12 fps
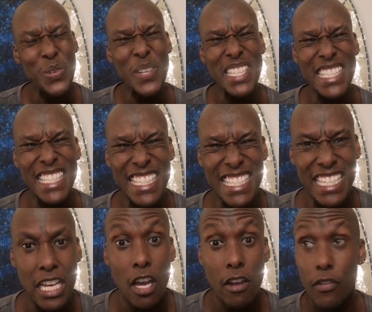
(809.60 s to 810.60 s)
to
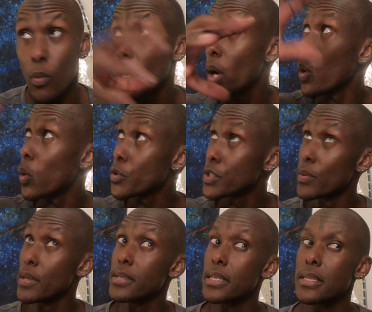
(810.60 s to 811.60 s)
assist, for we are
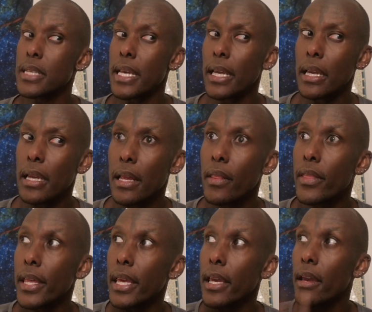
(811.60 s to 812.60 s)
also assisting
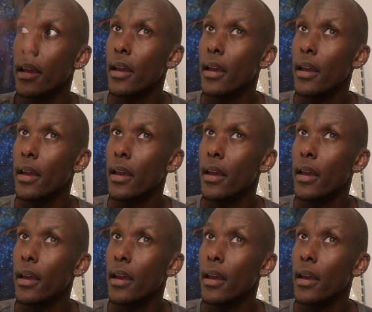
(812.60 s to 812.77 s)
in the